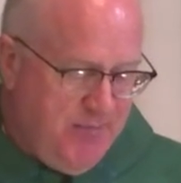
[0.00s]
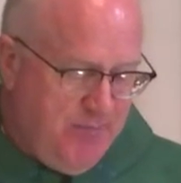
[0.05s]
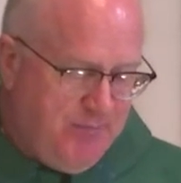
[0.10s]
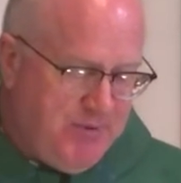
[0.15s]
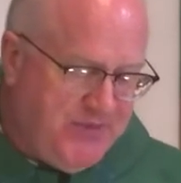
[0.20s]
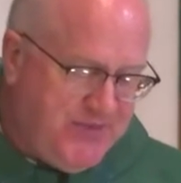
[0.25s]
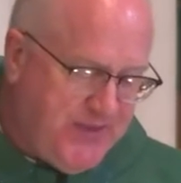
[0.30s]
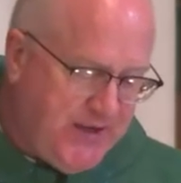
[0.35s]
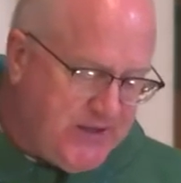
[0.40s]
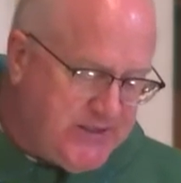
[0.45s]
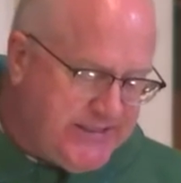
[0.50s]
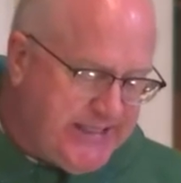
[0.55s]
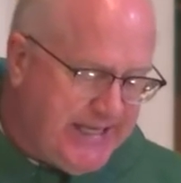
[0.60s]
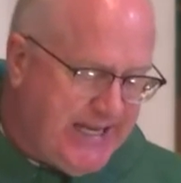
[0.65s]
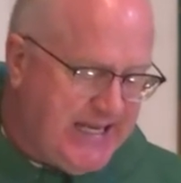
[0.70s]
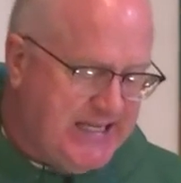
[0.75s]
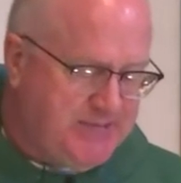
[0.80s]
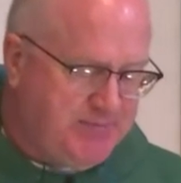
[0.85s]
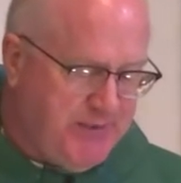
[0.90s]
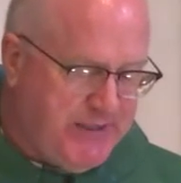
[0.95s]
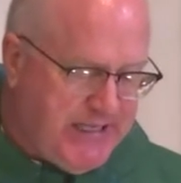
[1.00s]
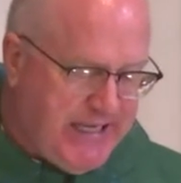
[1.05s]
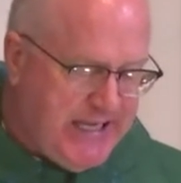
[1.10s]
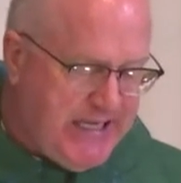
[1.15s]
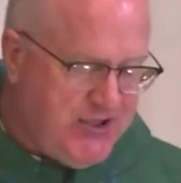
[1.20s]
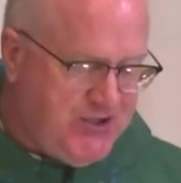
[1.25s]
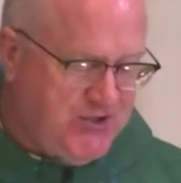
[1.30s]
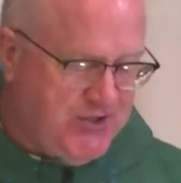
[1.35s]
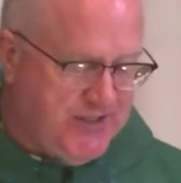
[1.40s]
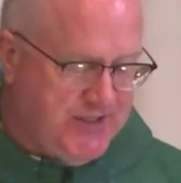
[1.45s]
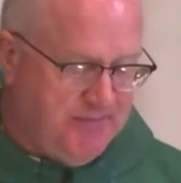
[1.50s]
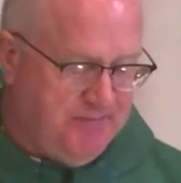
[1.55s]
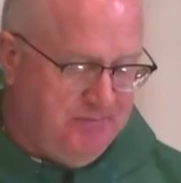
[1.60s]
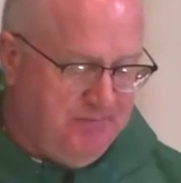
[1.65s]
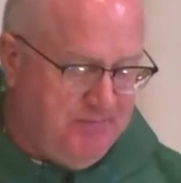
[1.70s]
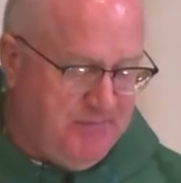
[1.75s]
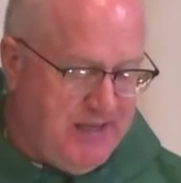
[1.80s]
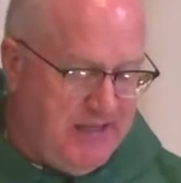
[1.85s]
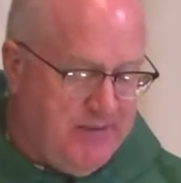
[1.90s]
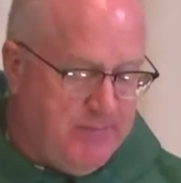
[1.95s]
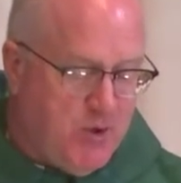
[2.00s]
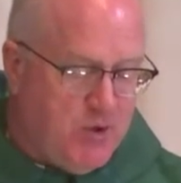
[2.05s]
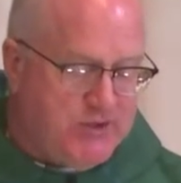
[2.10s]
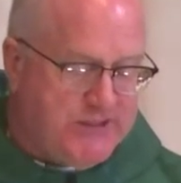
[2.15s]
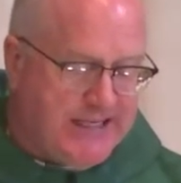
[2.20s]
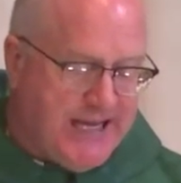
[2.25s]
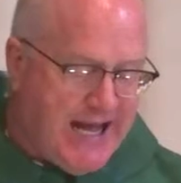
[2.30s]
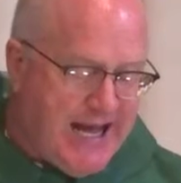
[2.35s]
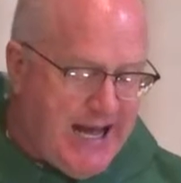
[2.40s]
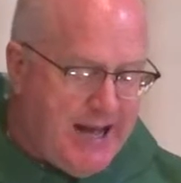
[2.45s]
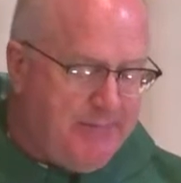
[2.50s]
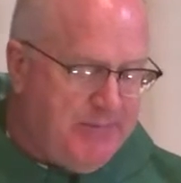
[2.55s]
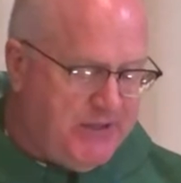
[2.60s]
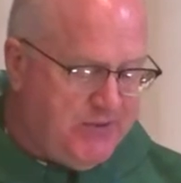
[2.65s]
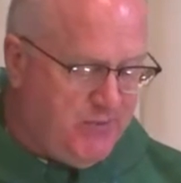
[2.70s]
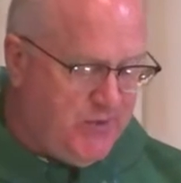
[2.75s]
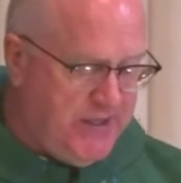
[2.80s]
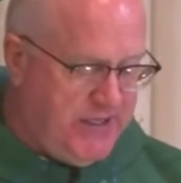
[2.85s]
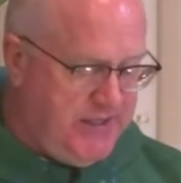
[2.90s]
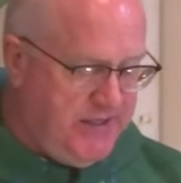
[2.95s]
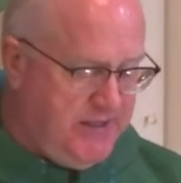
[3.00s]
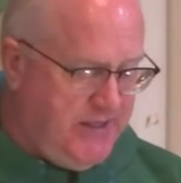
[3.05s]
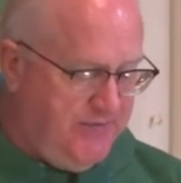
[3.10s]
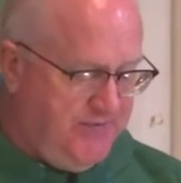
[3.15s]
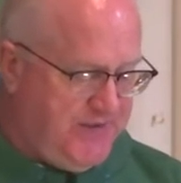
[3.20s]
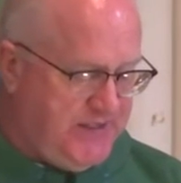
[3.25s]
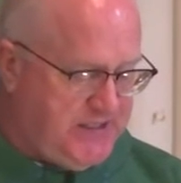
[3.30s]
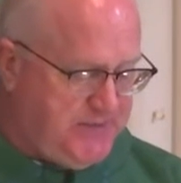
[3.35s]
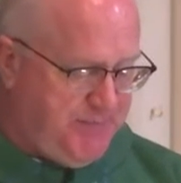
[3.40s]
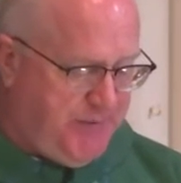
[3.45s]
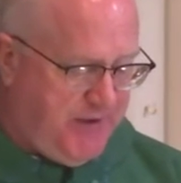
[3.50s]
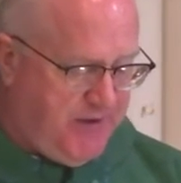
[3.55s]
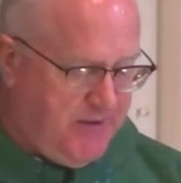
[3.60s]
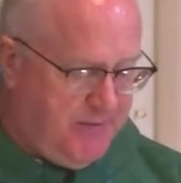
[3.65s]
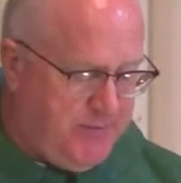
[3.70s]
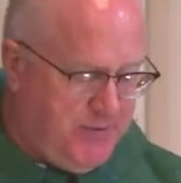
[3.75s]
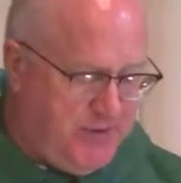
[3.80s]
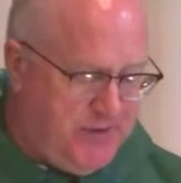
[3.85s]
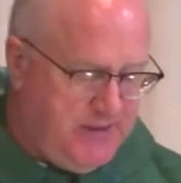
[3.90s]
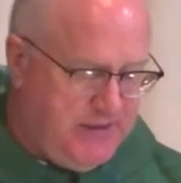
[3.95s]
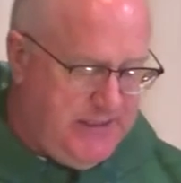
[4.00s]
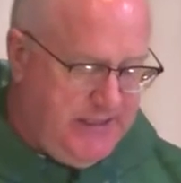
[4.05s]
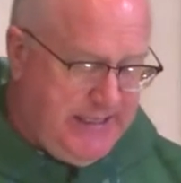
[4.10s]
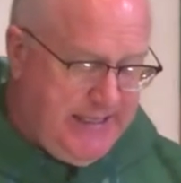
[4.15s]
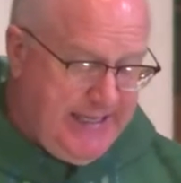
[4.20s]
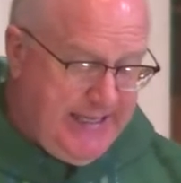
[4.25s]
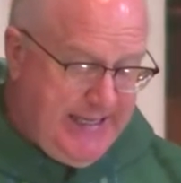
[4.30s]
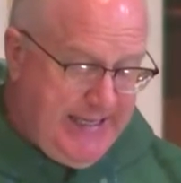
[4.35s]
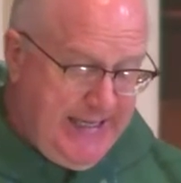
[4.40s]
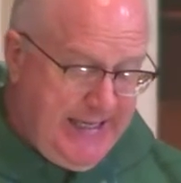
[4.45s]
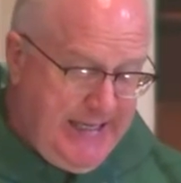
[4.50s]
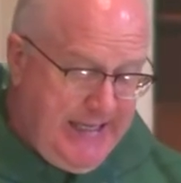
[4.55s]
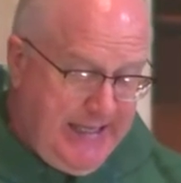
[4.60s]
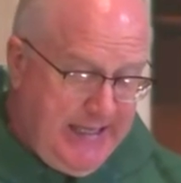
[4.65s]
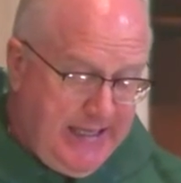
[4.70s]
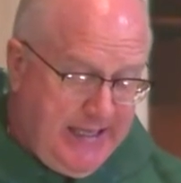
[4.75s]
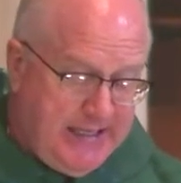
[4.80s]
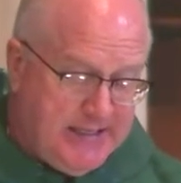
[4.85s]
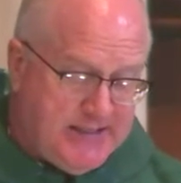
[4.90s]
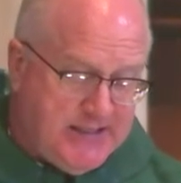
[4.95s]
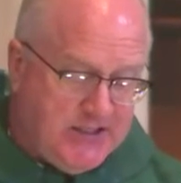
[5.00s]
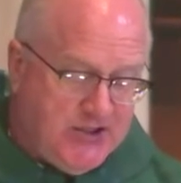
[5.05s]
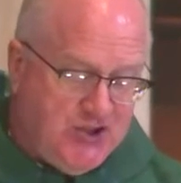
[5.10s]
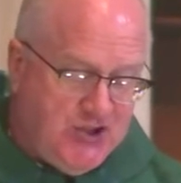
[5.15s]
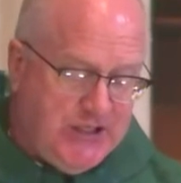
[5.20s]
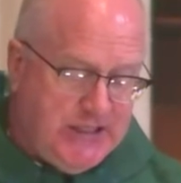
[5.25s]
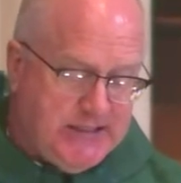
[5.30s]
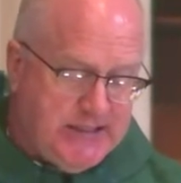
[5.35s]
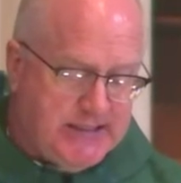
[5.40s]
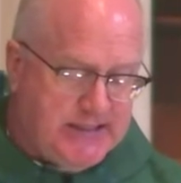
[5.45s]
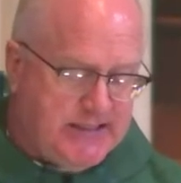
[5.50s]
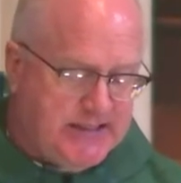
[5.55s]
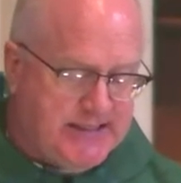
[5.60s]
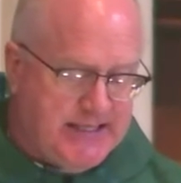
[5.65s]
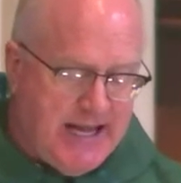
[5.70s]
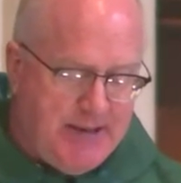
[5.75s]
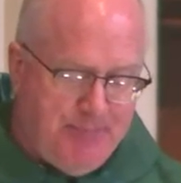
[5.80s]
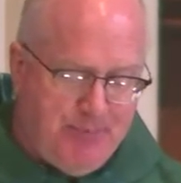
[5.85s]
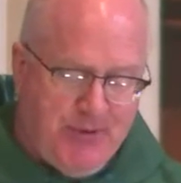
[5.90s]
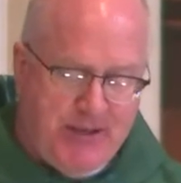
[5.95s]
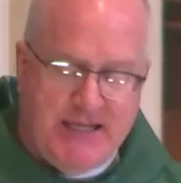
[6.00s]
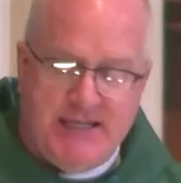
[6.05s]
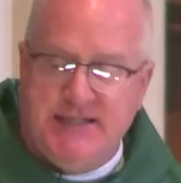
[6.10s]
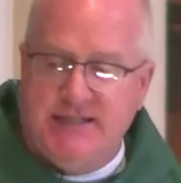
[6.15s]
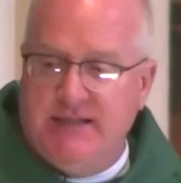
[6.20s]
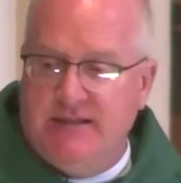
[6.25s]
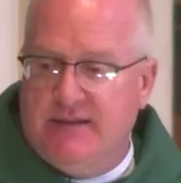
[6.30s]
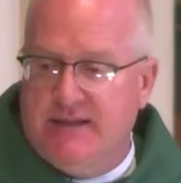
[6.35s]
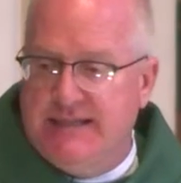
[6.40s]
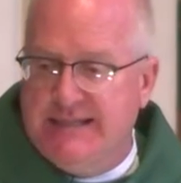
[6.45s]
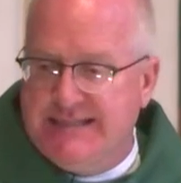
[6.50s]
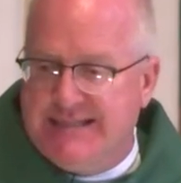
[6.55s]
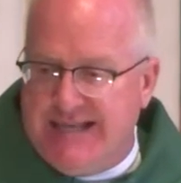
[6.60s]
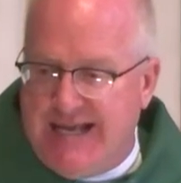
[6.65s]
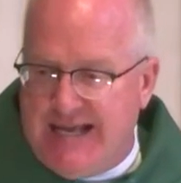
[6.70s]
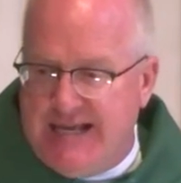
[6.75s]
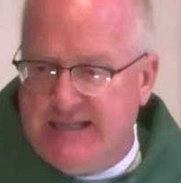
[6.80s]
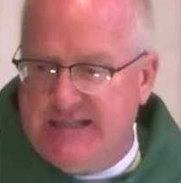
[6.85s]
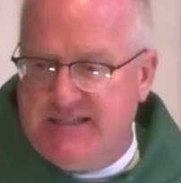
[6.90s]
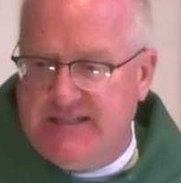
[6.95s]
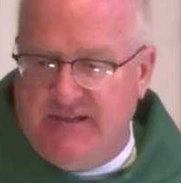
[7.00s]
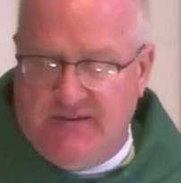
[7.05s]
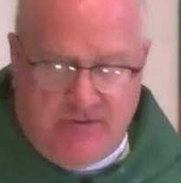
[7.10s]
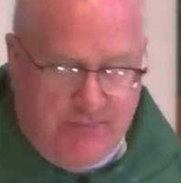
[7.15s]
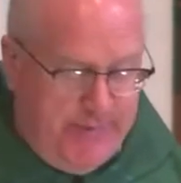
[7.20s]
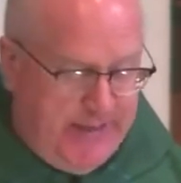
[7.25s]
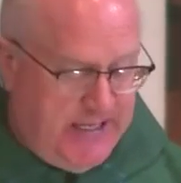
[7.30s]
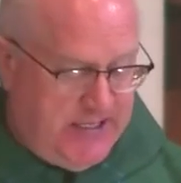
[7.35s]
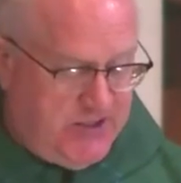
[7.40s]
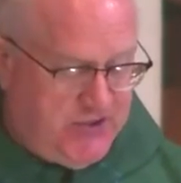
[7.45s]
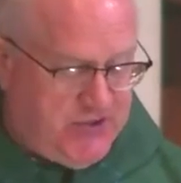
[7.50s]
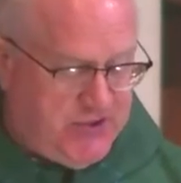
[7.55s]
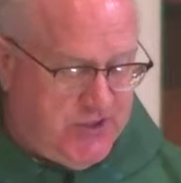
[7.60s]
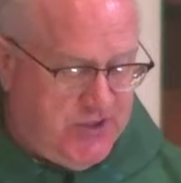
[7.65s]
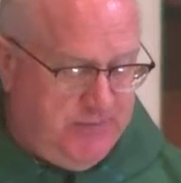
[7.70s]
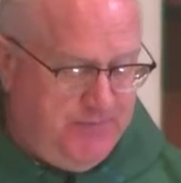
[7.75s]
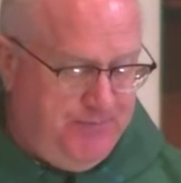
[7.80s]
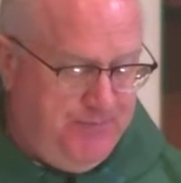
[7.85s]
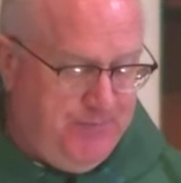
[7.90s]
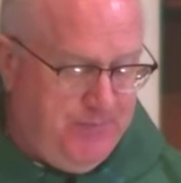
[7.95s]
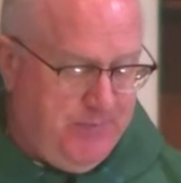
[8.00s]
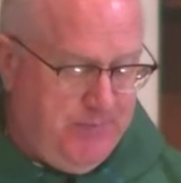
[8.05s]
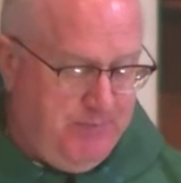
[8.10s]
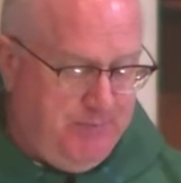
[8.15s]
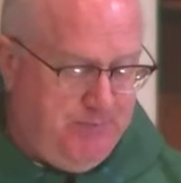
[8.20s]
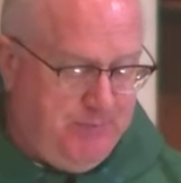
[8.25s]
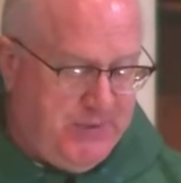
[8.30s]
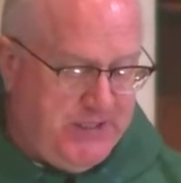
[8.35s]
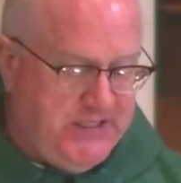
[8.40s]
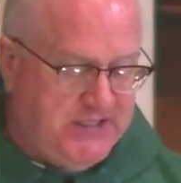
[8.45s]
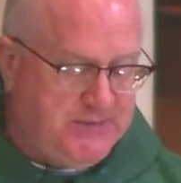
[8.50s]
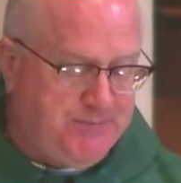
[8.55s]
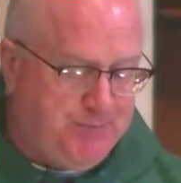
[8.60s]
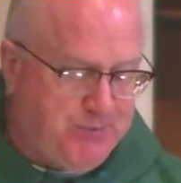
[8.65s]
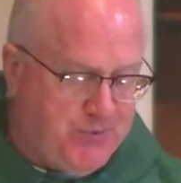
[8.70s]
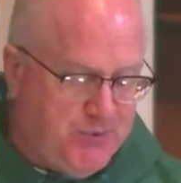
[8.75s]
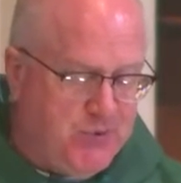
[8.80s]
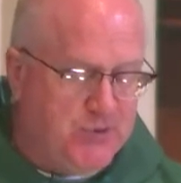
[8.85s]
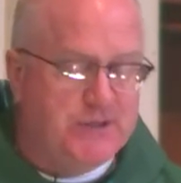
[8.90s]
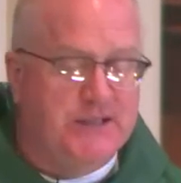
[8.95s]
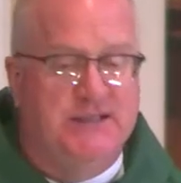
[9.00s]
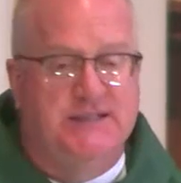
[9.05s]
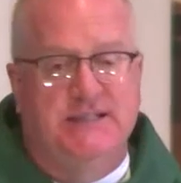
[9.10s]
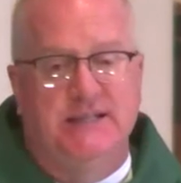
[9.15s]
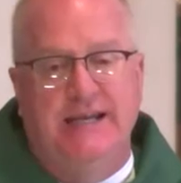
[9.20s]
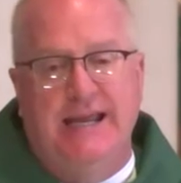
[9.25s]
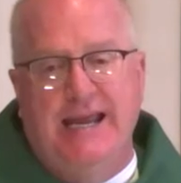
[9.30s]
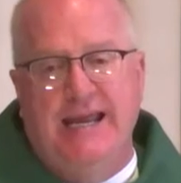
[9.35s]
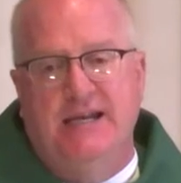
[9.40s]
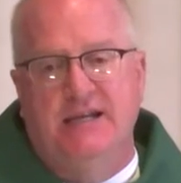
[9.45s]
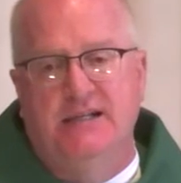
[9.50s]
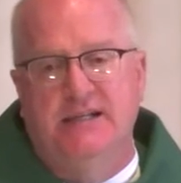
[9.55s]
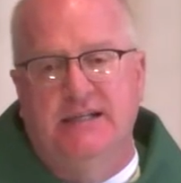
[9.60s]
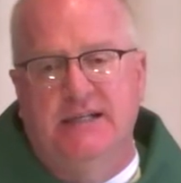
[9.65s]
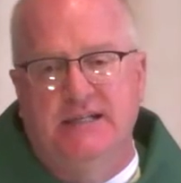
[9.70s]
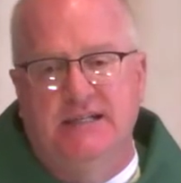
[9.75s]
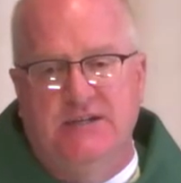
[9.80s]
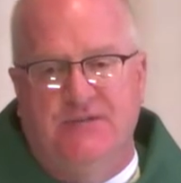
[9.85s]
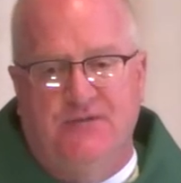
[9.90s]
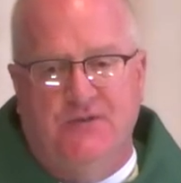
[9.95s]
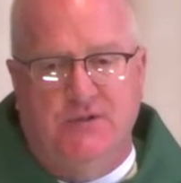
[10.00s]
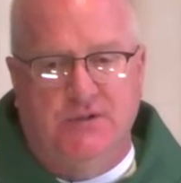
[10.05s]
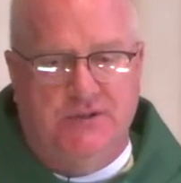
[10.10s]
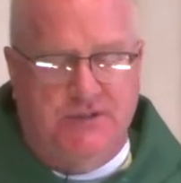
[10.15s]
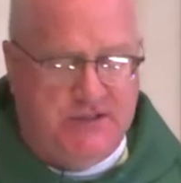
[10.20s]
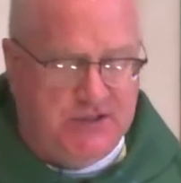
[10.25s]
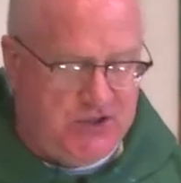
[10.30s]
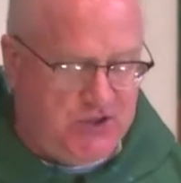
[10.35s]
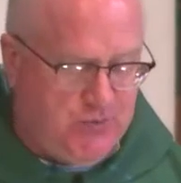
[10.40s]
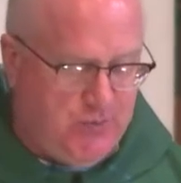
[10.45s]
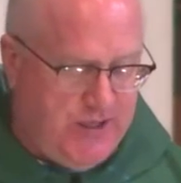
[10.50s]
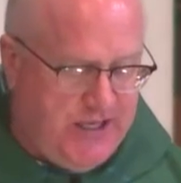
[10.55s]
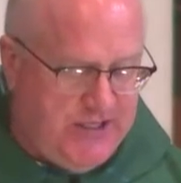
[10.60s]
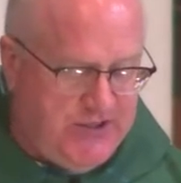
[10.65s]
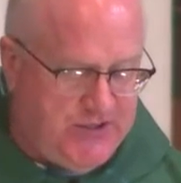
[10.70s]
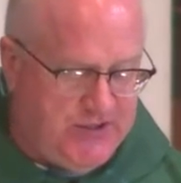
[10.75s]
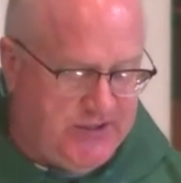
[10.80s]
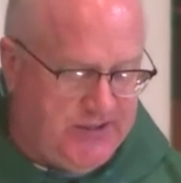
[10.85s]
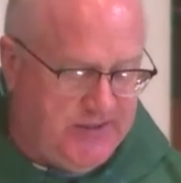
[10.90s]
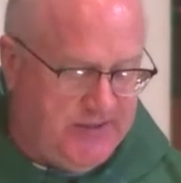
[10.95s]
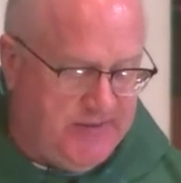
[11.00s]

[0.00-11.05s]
But there's an explanation. And the most common one of this parable is that Jesus is not praising the dishonesty of the manager, but his prudence in handling a difficult situation.